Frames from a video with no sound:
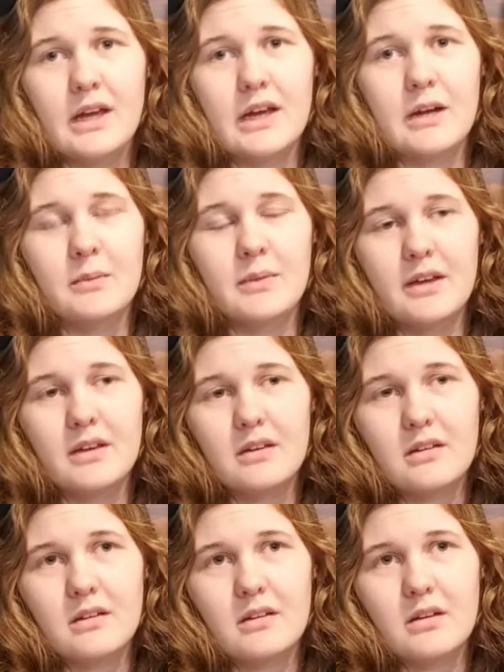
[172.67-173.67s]
And I'm like,
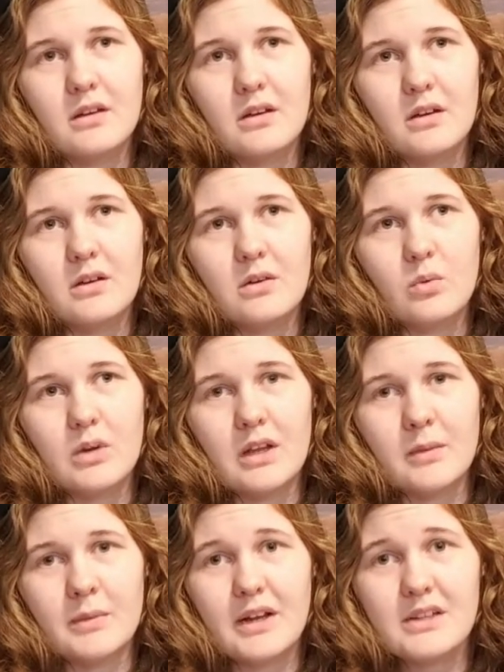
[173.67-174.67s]
well,
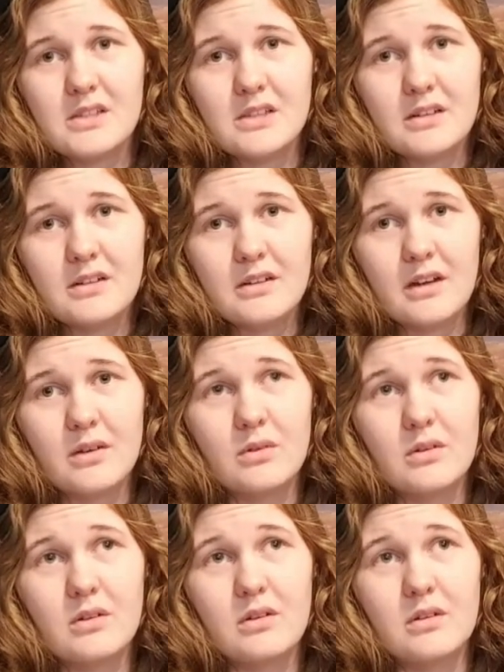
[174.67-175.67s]
I'm in Iceland,
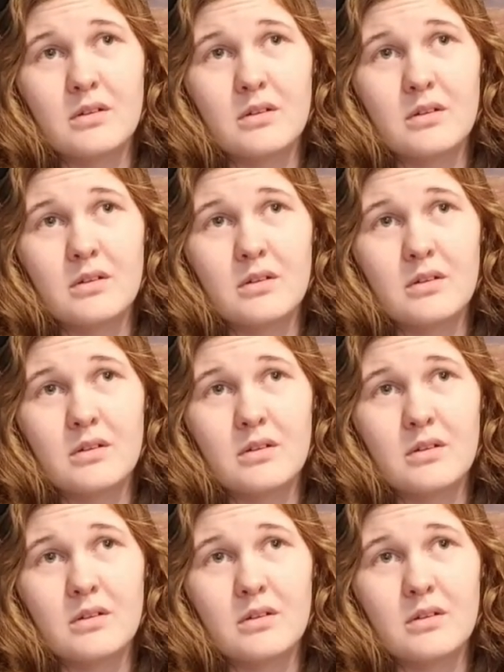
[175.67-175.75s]
and